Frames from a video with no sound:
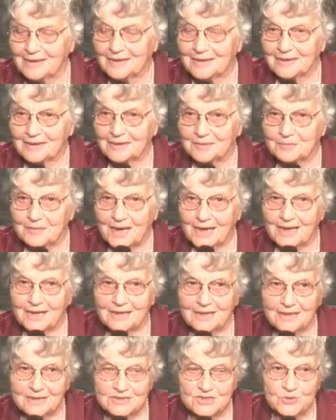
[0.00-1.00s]
my
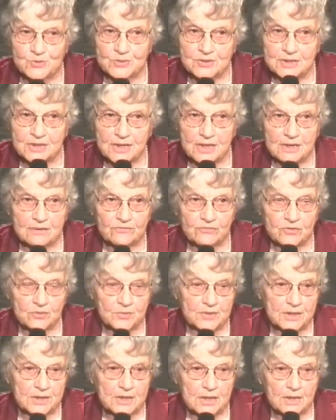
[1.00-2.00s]
husband came from the
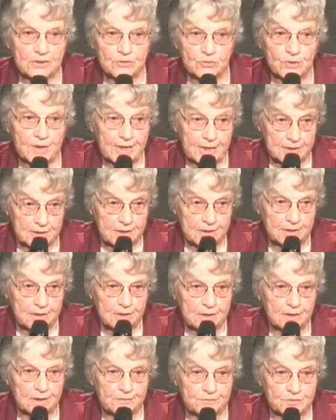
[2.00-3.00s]
other end of
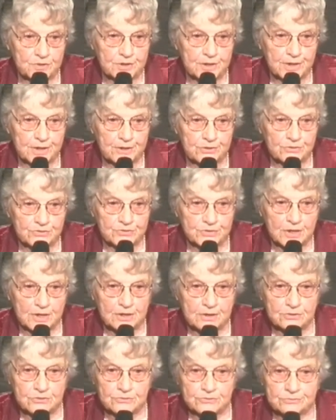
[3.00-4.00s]
the United
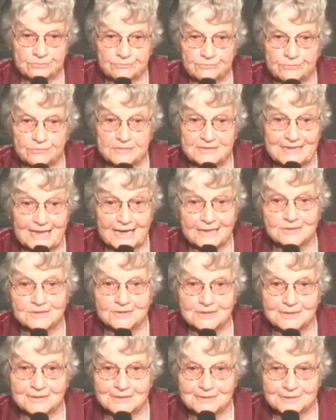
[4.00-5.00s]
States, Texas.